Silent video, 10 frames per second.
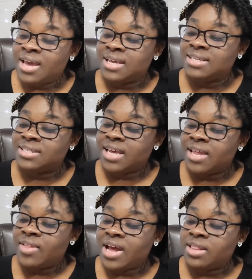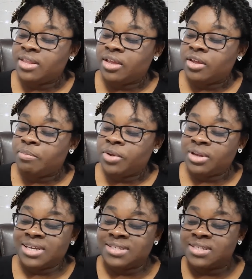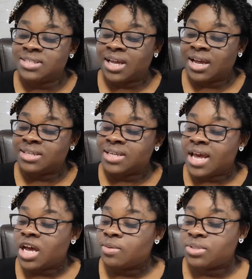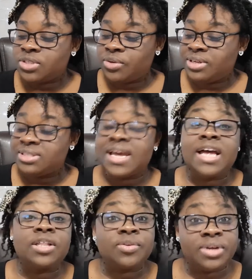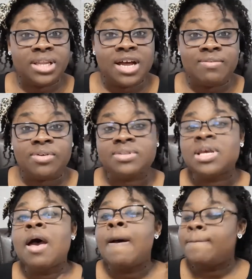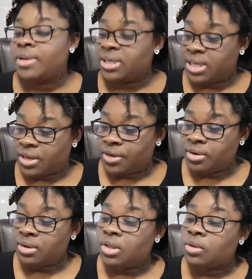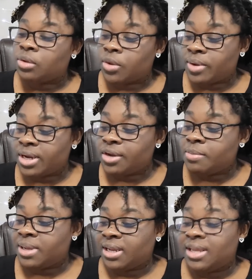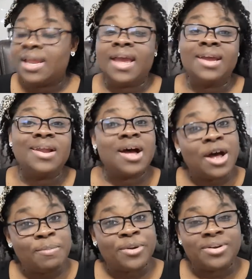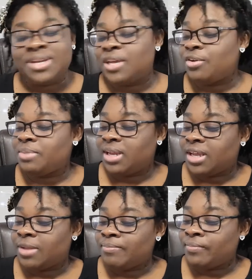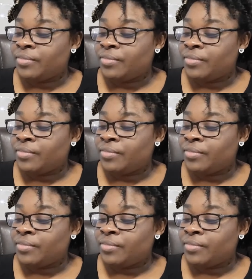He said that the book is designed to help students at 3 levels: beginner, lower intermediate, and upper intermediate.